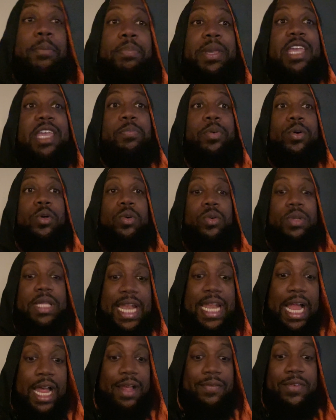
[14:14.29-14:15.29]
people that
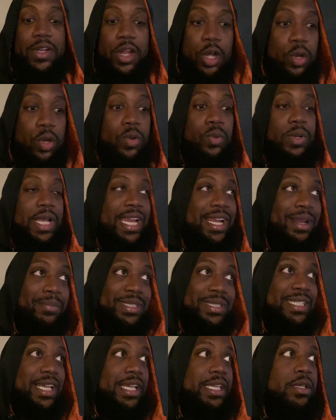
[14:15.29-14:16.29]
I've known, and I'm gonna
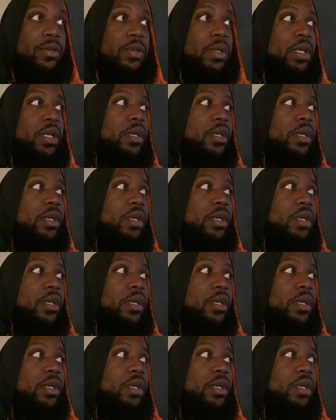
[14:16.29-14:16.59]
tell you,